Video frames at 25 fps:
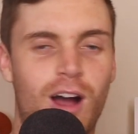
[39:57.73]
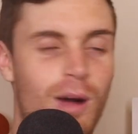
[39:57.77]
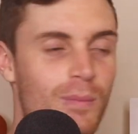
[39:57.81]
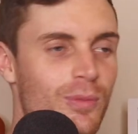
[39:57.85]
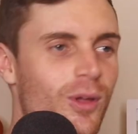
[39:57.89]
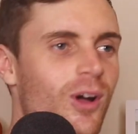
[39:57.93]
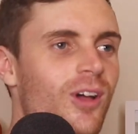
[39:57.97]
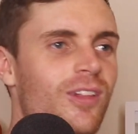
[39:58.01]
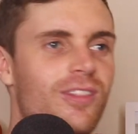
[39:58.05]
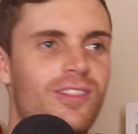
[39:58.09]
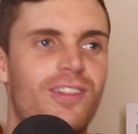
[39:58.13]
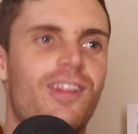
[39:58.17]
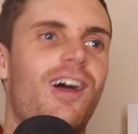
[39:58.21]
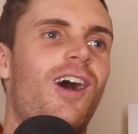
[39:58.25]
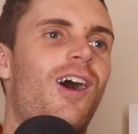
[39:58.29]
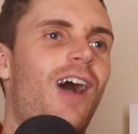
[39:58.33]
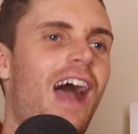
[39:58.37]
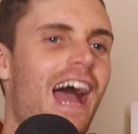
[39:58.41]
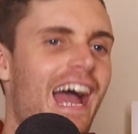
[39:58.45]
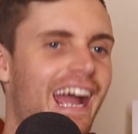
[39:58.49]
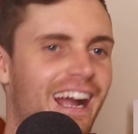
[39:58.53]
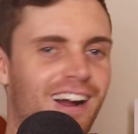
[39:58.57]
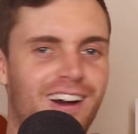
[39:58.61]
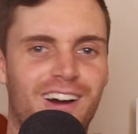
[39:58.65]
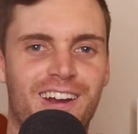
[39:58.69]
I'm not.
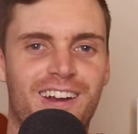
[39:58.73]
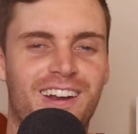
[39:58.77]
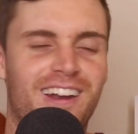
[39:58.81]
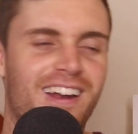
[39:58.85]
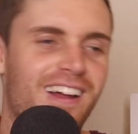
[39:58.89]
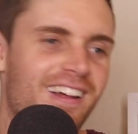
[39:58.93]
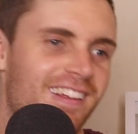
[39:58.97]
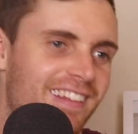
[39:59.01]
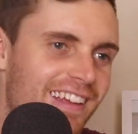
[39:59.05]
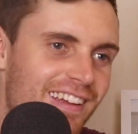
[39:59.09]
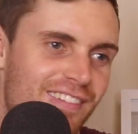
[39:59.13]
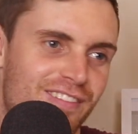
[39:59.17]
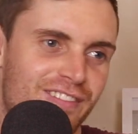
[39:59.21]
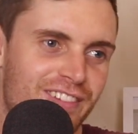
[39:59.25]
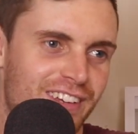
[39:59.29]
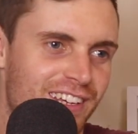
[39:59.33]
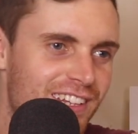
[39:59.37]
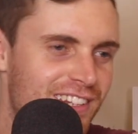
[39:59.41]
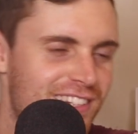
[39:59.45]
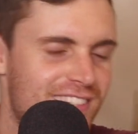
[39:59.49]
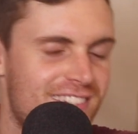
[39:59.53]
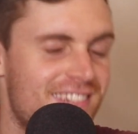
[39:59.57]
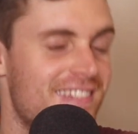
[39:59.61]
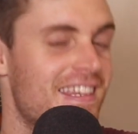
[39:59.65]
Hang on. If you